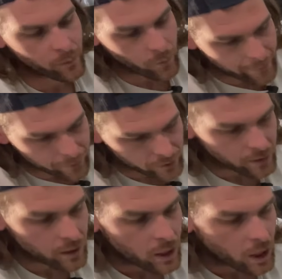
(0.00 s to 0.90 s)
Weber,
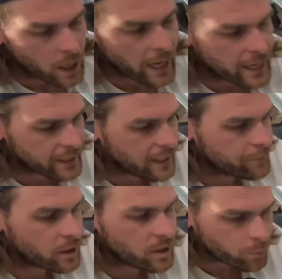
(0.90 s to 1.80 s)
and it came with
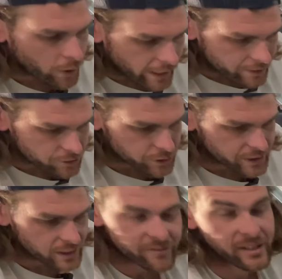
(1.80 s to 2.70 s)
all the bracketry. It
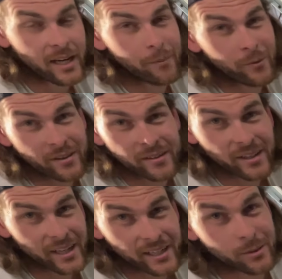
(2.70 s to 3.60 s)
even came with the
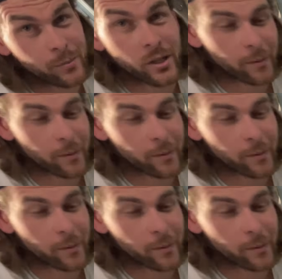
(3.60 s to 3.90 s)
thing to put a